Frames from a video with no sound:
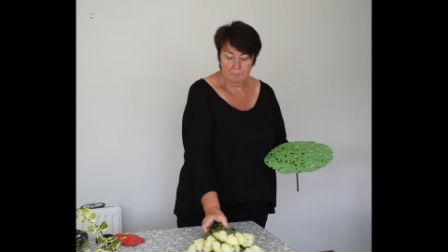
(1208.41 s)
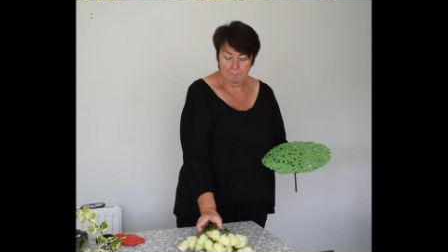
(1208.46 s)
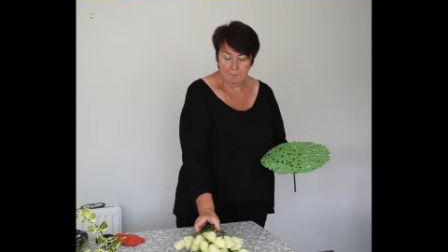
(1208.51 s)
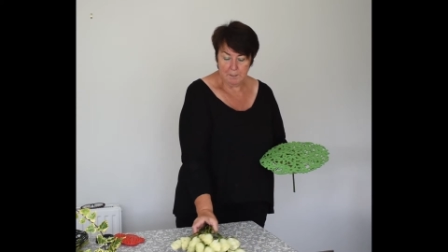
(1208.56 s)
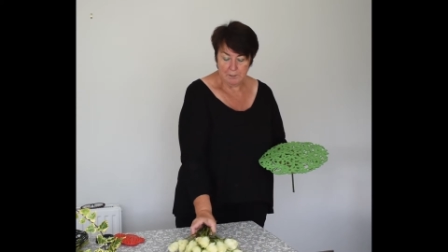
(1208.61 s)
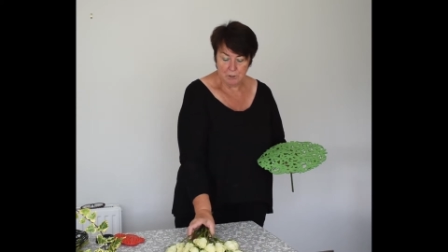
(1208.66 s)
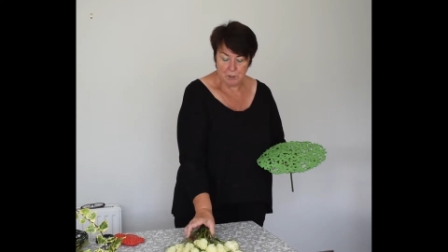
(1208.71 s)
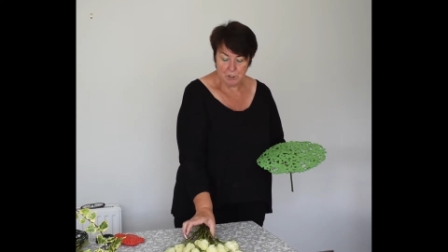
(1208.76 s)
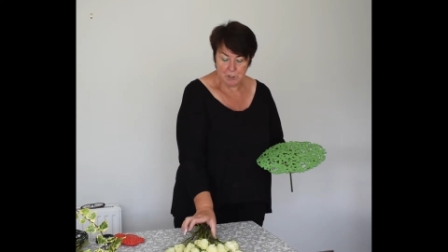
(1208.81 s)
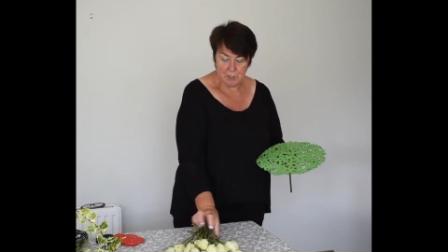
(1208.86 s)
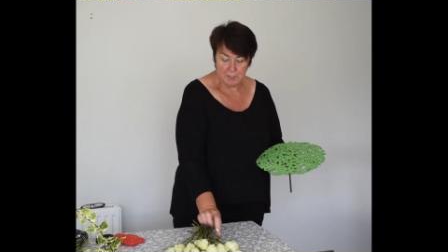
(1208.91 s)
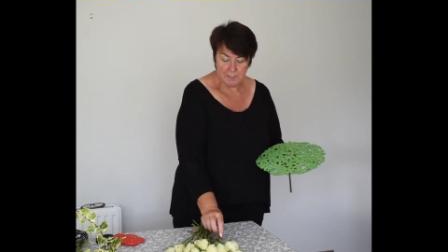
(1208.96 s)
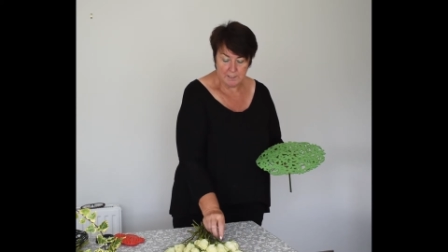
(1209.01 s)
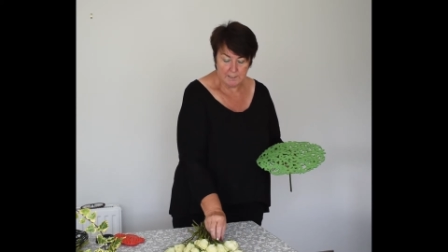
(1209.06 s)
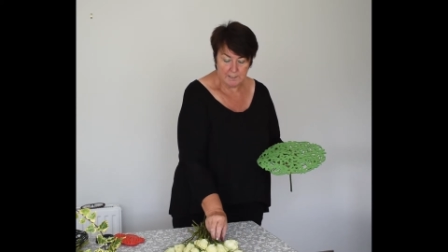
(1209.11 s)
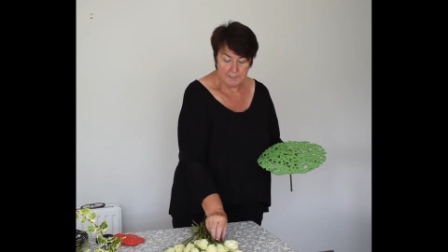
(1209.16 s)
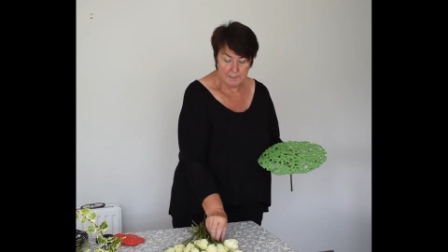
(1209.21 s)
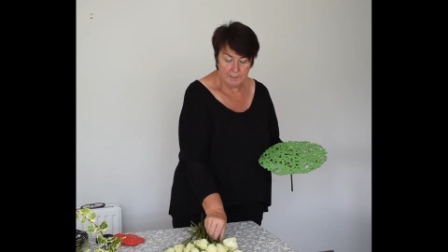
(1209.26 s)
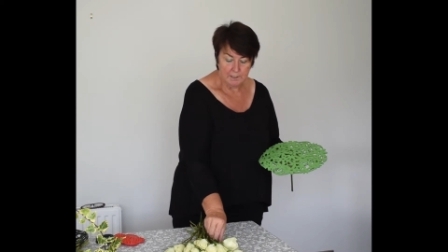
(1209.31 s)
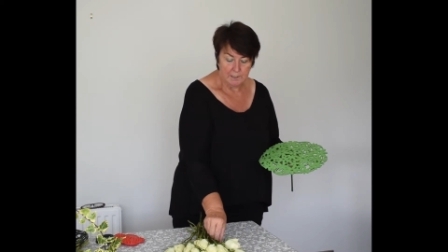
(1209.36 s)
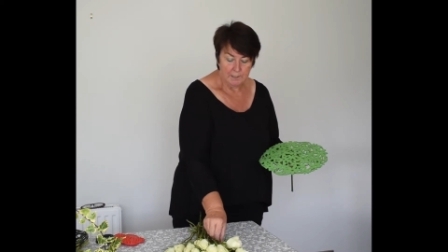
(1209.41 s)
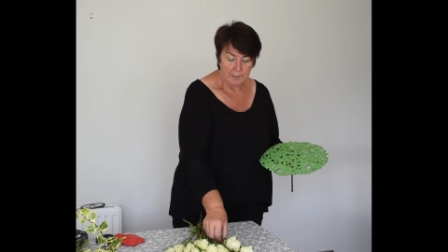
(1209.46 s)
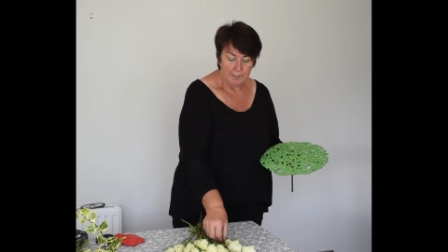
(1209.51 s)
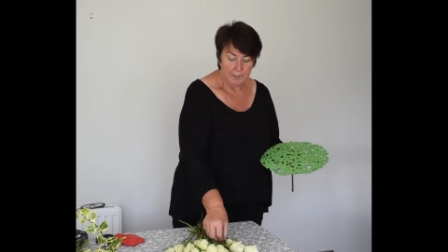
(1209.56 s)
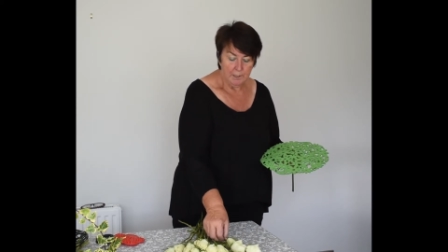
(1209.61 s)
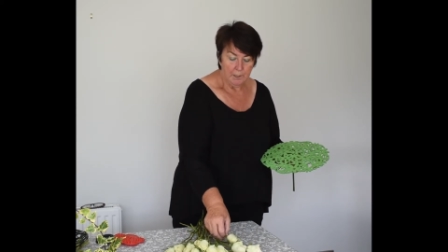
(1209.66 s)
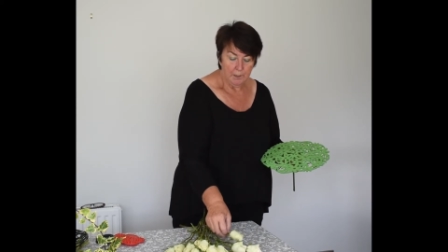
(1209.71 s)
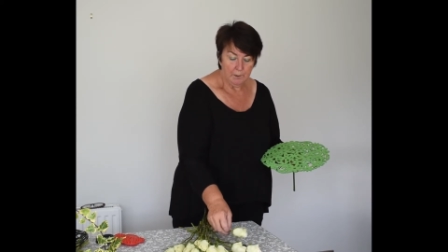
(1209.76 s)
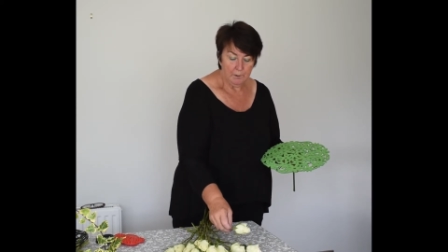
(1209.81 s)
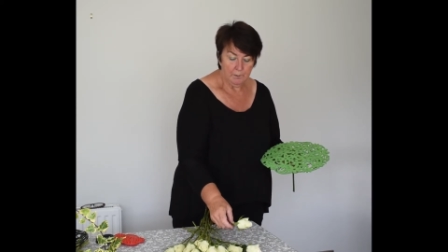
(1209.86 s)
bunches
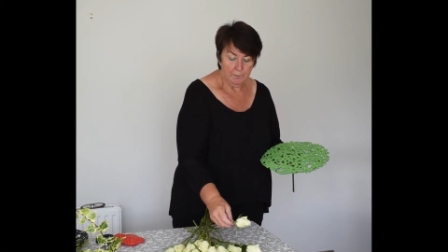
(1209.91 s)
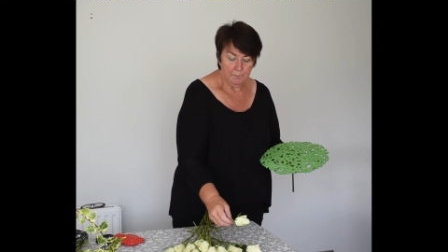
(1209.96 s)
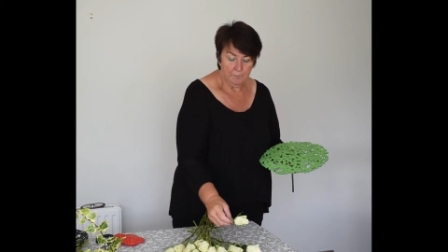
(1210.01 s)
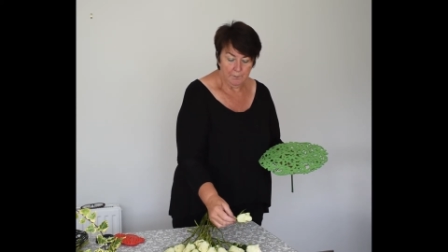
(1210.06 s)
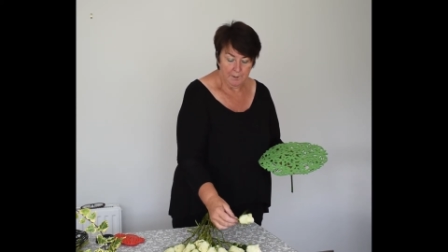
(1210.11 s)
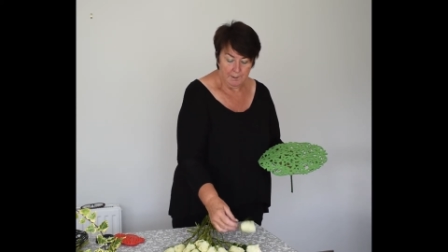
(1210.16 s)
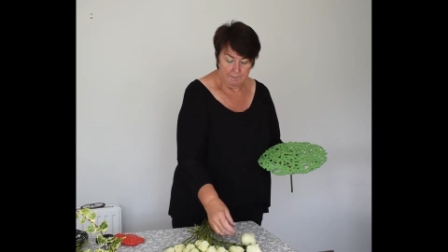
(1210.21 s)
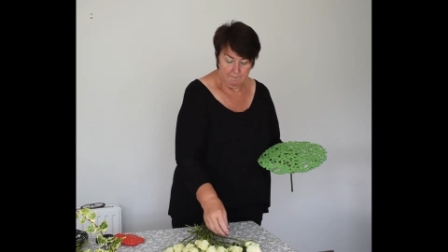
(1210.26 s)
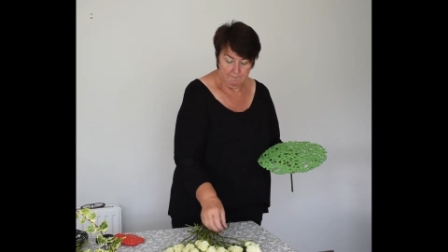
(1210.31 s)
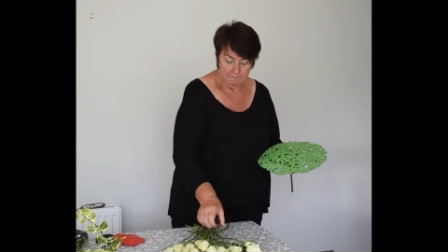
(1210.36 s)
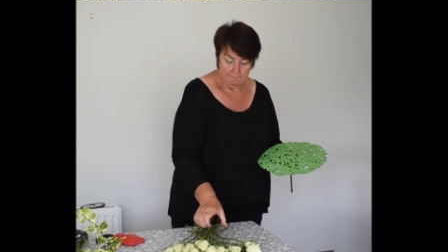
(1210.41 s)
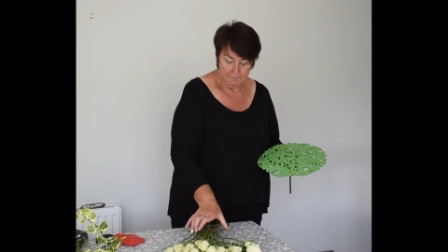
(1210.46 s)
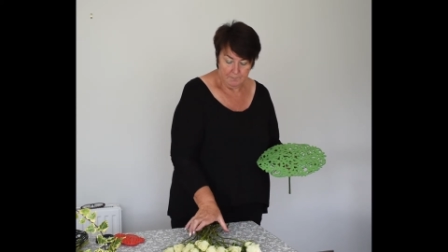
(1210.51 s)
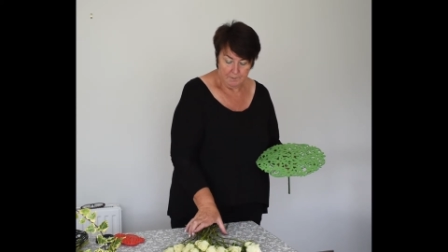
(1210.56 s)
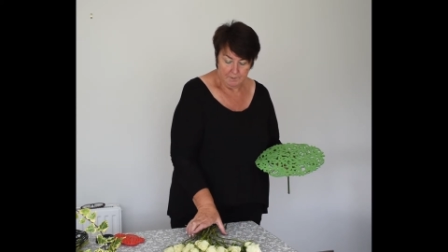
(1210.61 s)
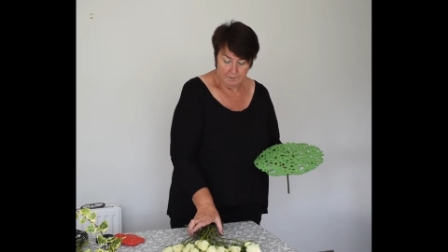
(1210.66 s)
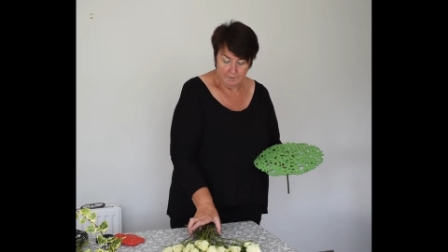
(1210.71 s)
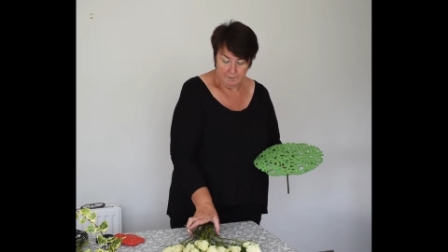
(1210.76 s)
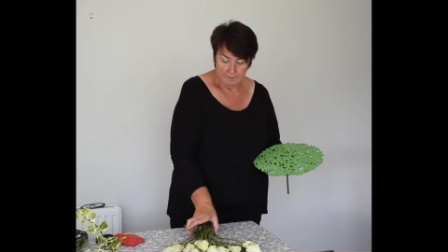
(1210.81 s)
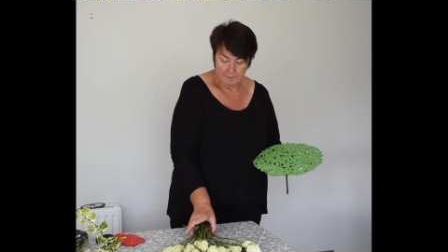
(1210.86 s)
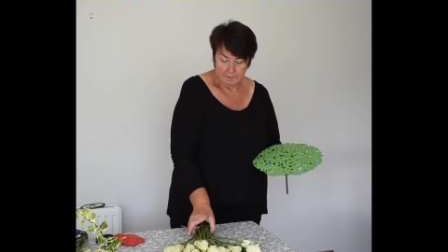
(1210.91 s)
of